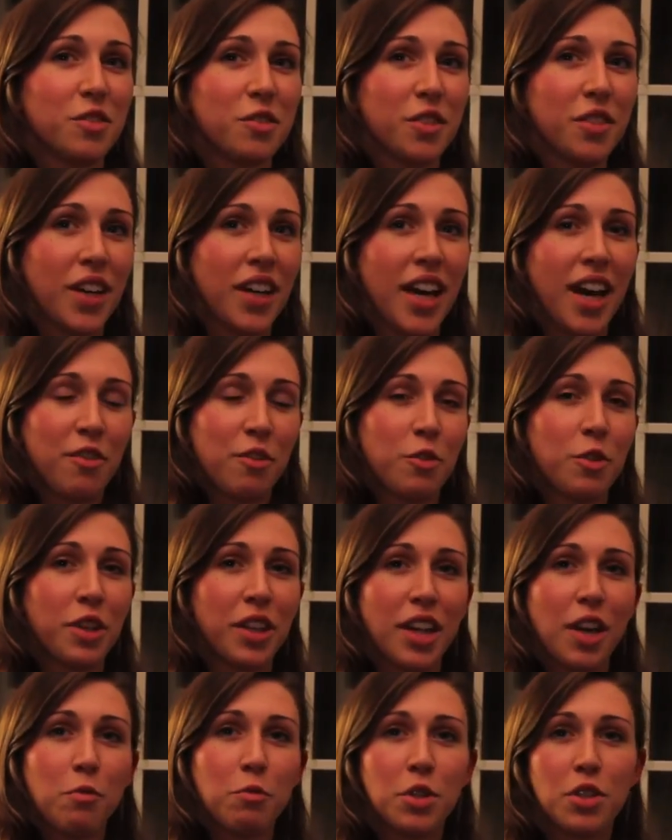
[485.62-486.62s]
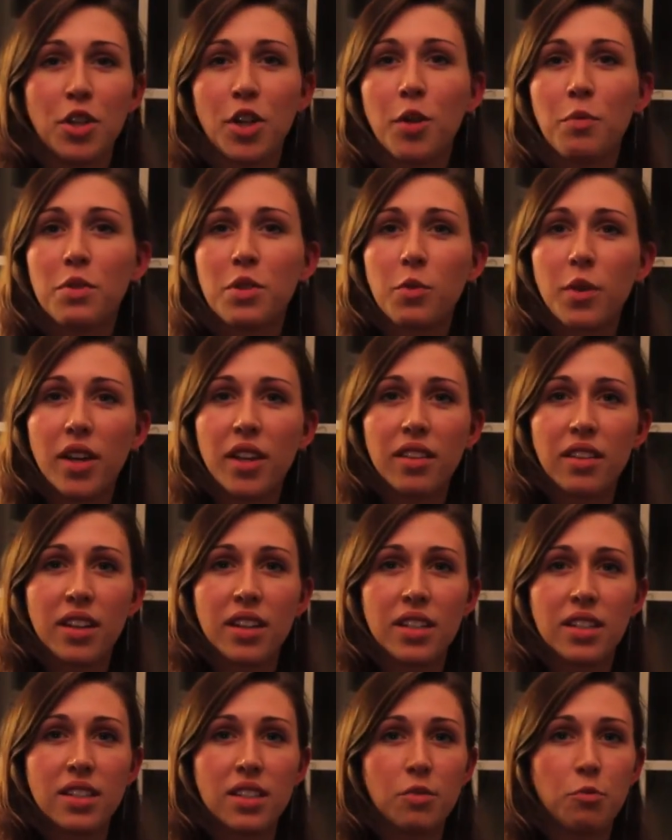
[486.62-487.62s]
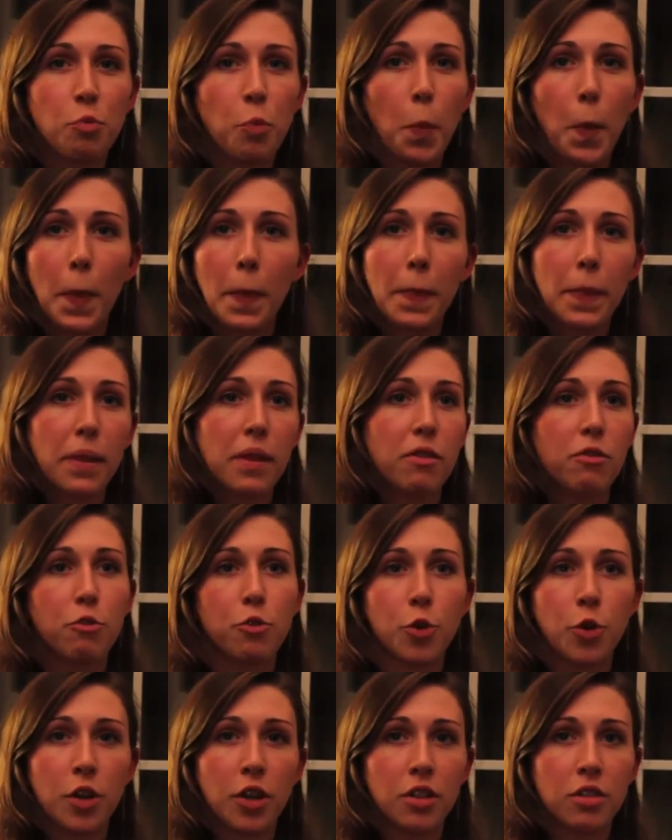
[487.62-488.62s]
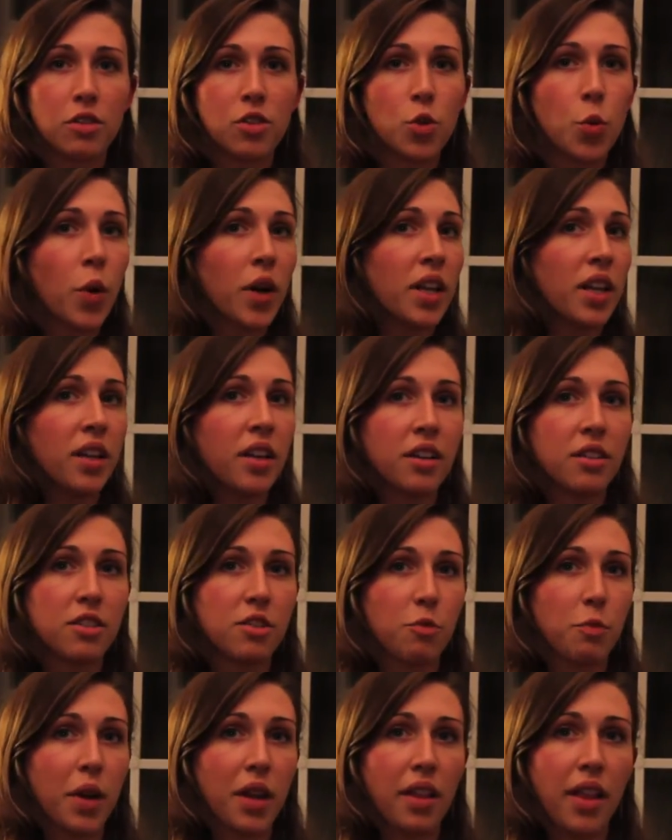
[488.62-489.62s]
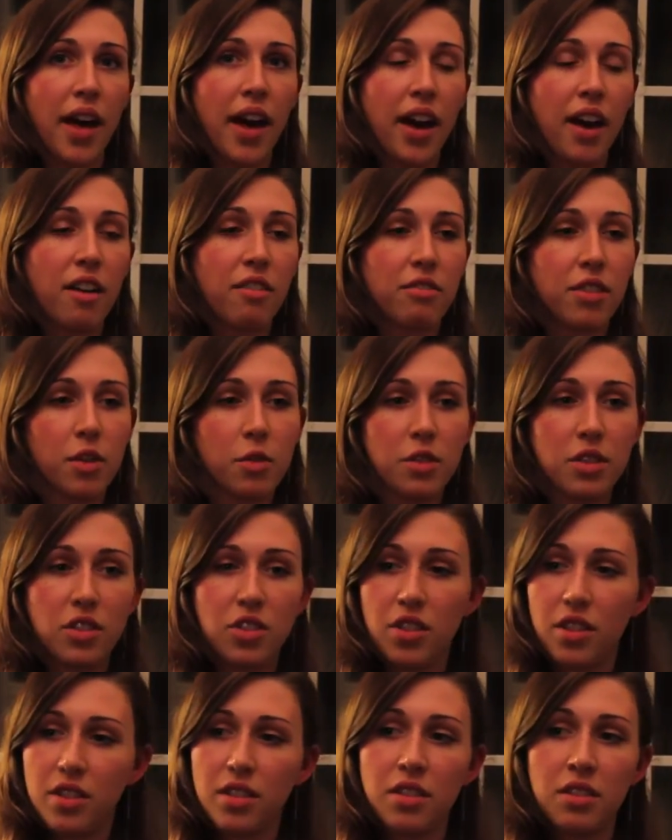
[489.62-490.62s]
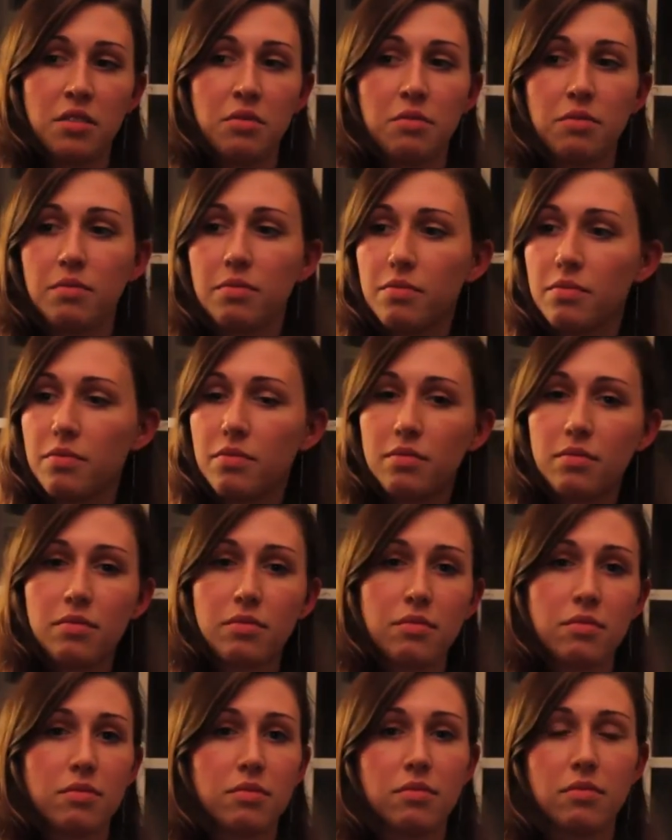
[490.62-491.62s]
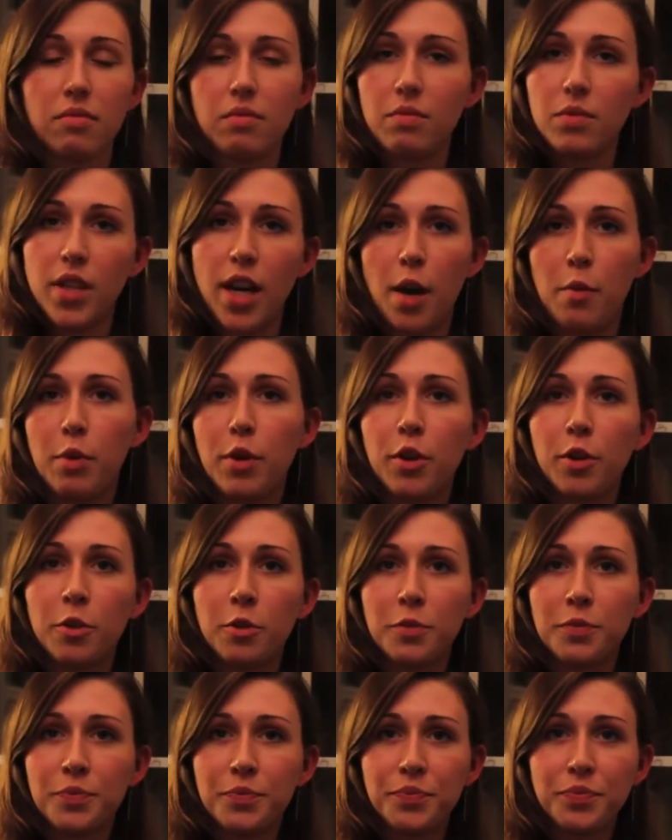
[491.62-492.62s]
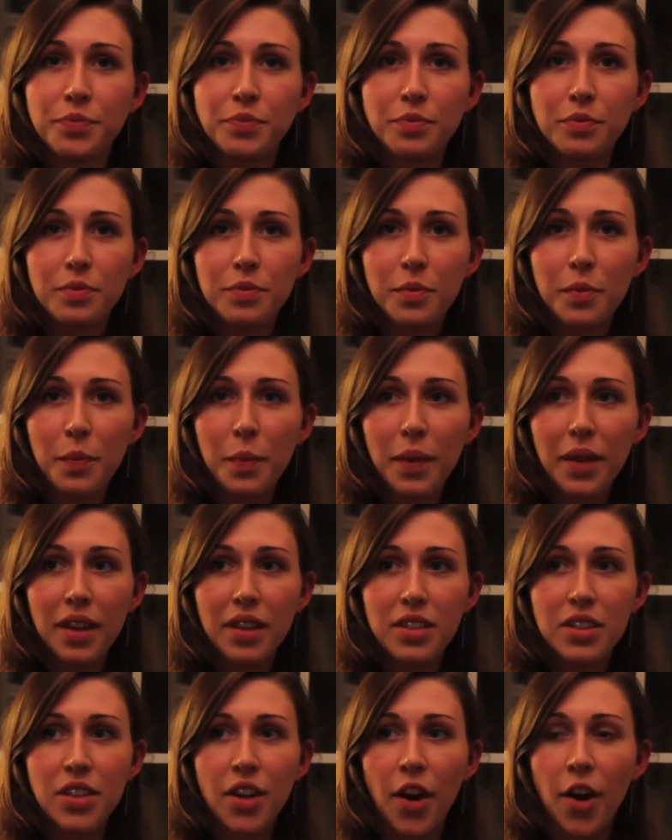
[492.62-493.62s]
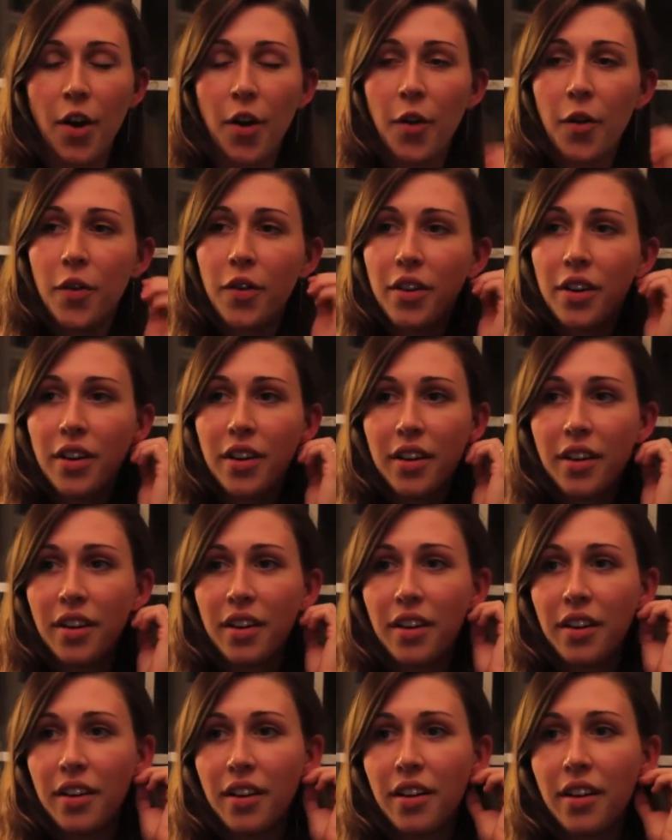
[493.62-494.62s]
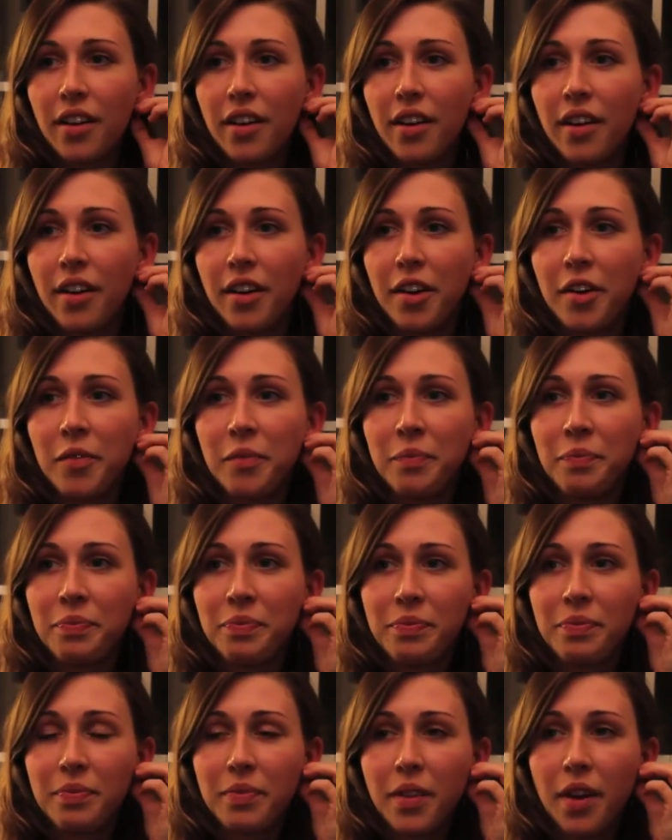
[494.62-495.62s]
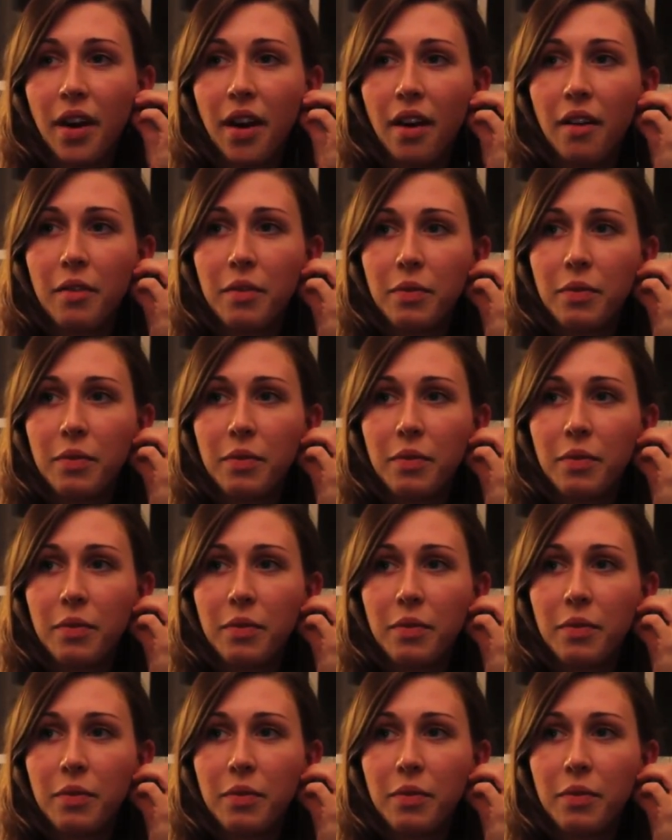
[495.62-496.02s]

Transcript: haven't really come to terms with, because for 20 years of my life, it was just taboo. So, yeah.